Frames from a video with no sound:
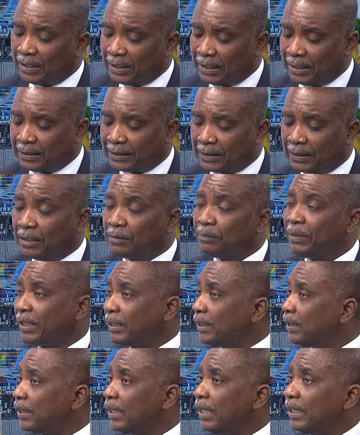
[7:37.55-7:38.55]
internet
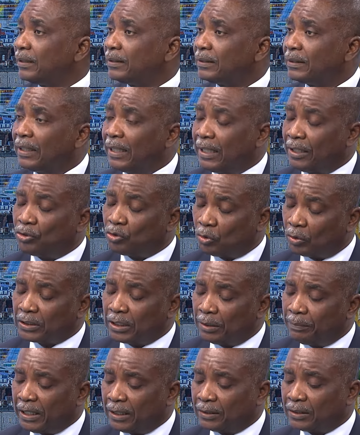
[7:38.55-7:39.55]
banking that I talked
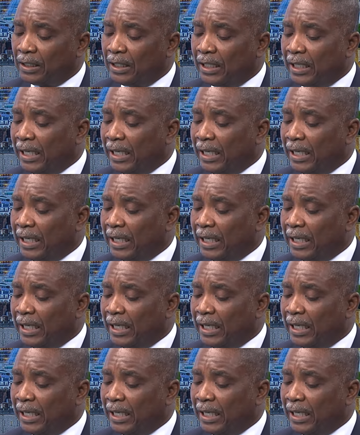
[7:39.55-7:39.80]
about.